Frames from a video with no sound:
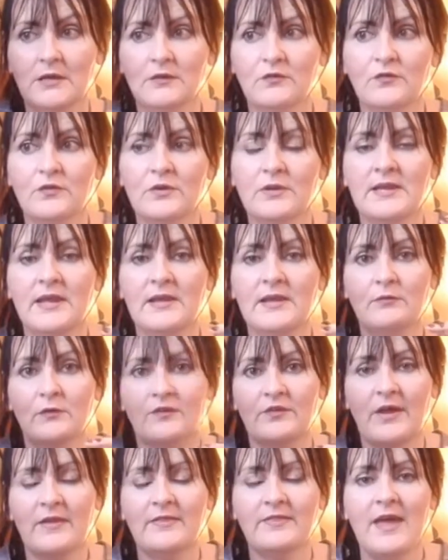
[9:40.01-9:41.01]
different
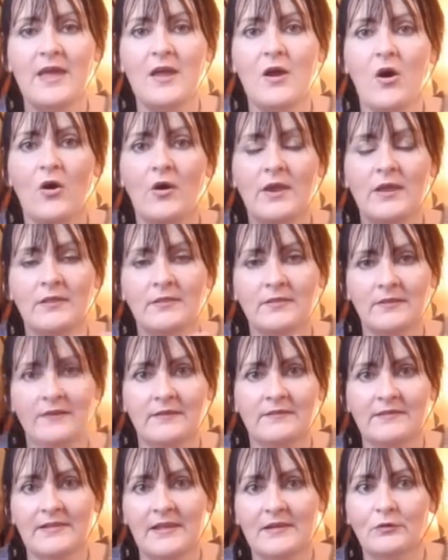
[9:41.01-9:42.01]
levels, and they are in
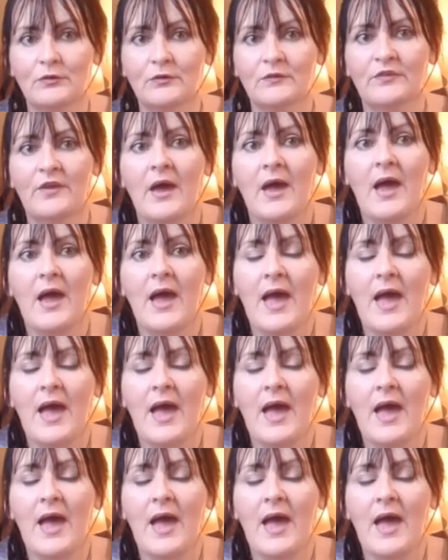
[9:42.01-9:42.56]
these levels.